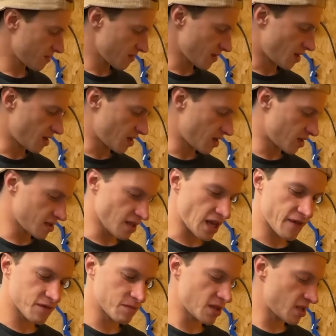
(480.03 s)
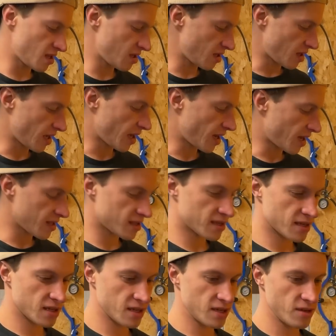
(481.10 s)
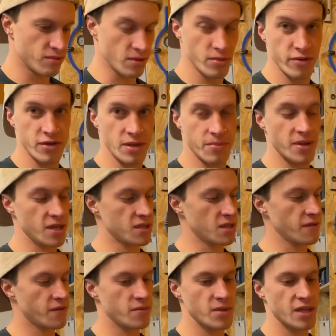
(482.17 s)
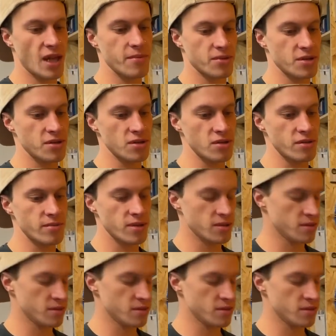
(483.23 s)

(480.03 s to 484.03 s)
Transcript: it left me at removing the piston from the damper tube.